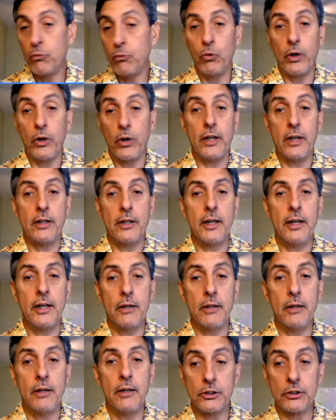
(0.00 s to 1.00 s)
what he
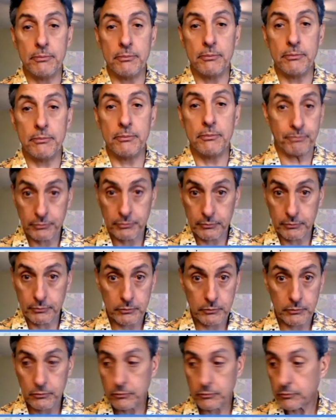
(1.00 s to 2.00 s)
did was,
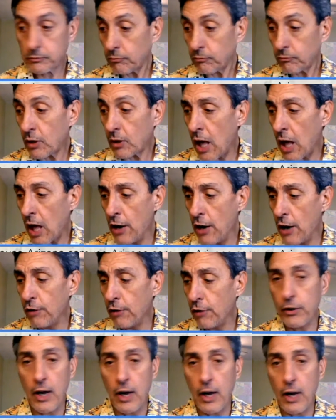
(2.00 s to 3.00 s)
I don't know if
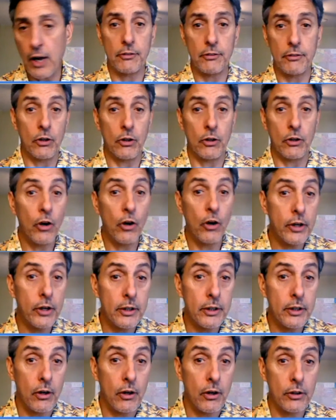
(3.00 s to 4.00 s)
you guys ever
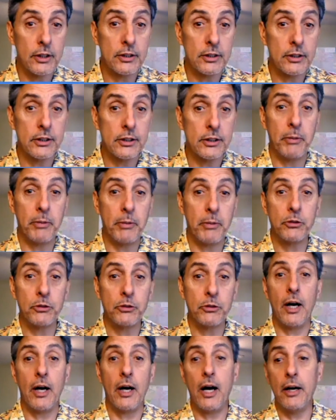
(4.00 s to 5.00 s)
heard that this speech
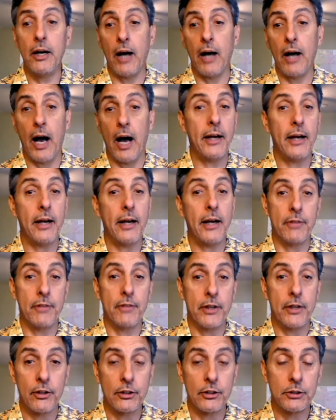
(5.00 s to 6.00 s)
went on. I didn't even
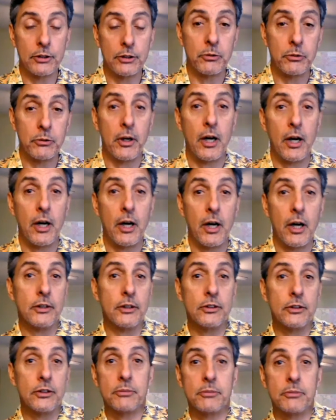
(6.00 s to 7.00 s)
hear the speech went on
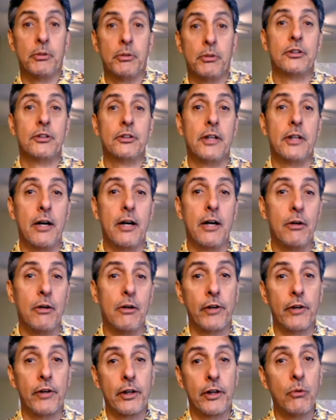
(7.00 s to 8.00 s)
because personally I don't
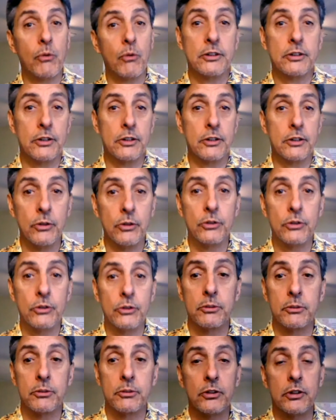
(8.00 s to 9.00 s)
freaking watch the news
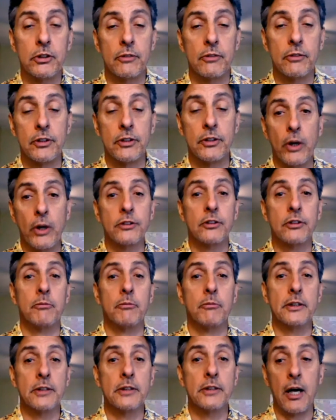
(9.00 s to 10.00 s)
because most of it's a waste of
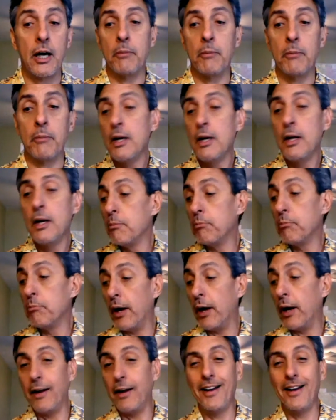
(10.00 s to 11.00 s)
my time.
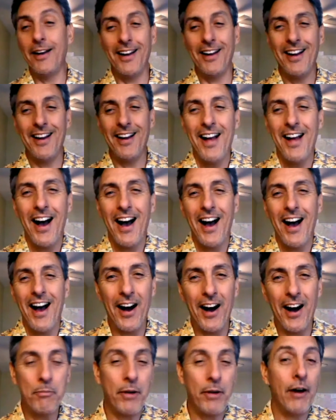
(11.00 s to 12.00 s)
But
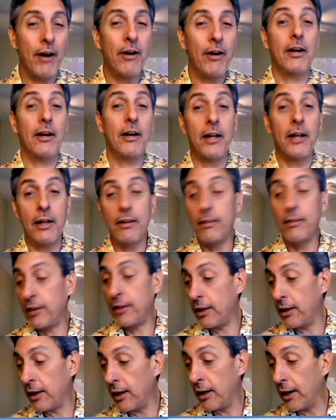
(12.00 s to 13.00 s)

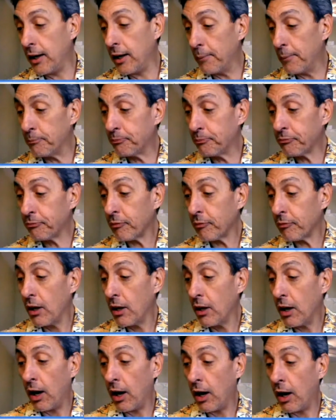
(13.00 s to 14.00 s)
apparently on
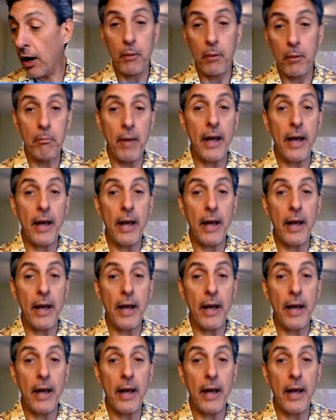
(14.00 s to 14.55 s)
May